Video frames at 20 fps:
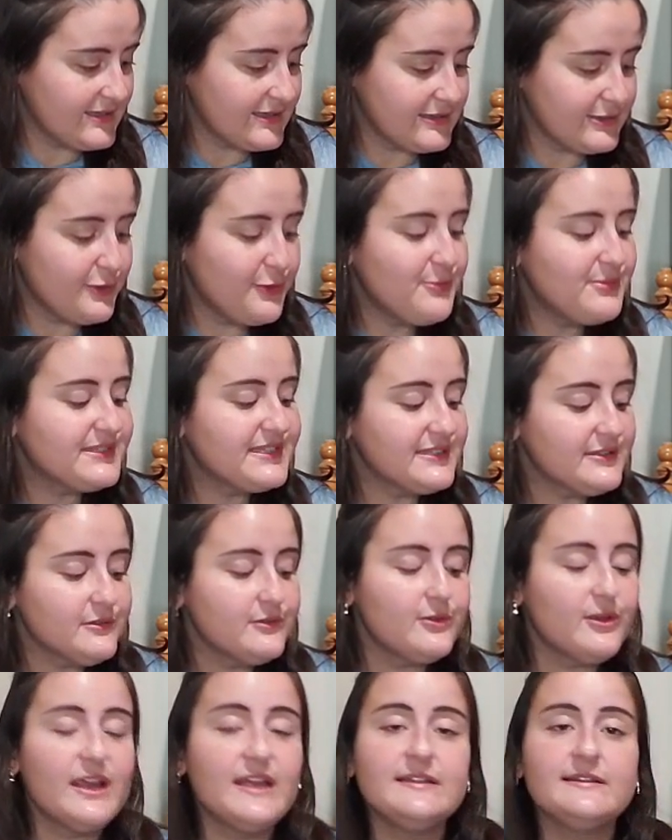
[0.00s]
Loops and
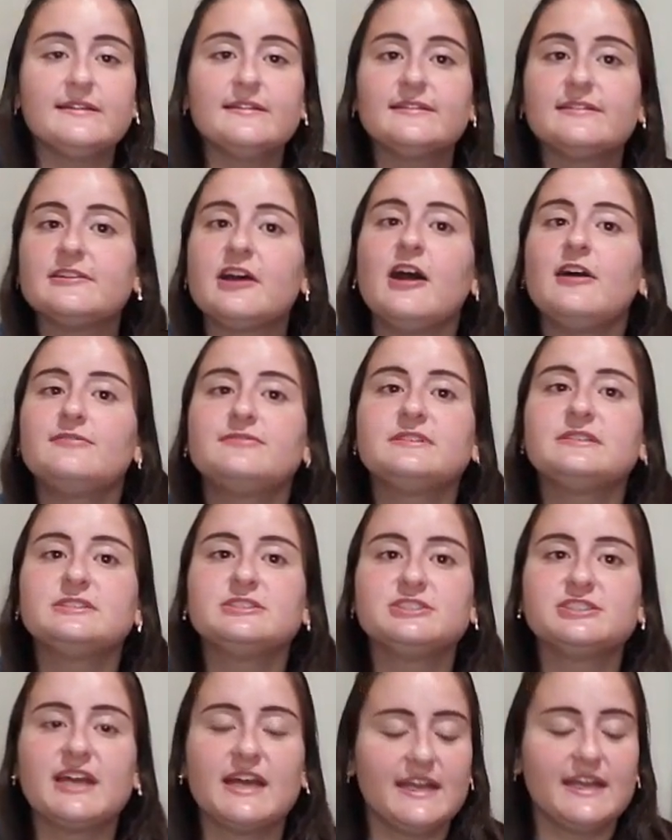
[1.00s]
Threads Soft
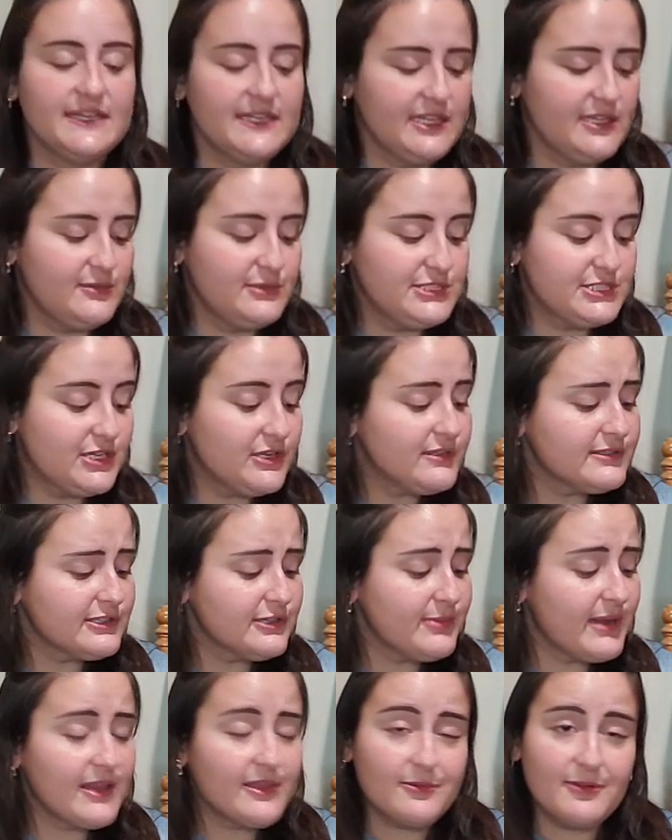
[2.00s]
and Shiny, which also,
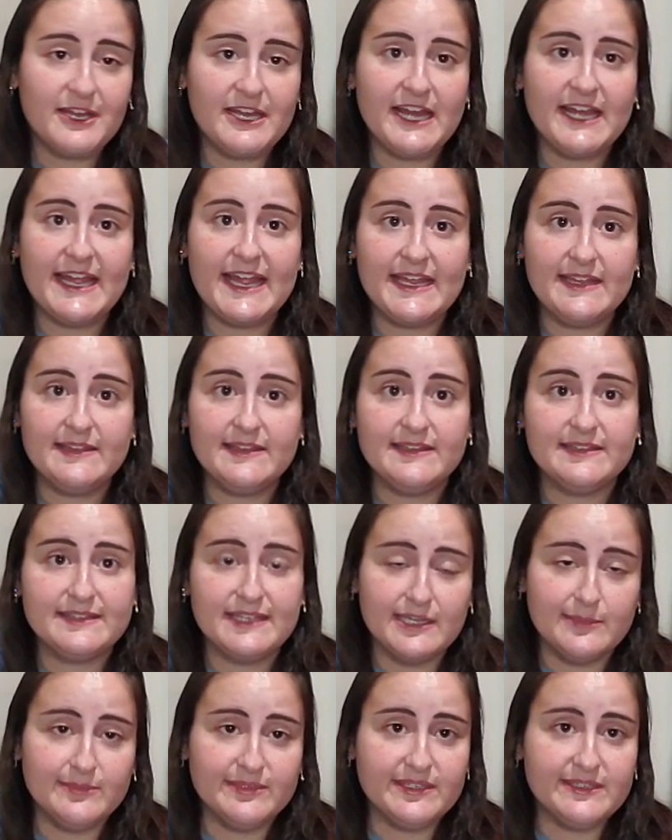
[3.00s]
by the way, I hate these
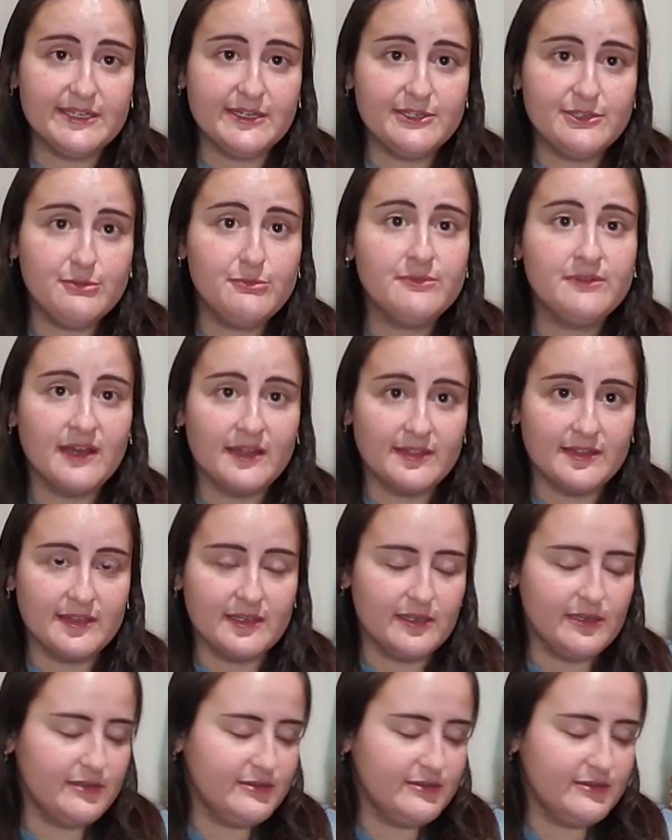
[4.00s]
names. They tell you nothing.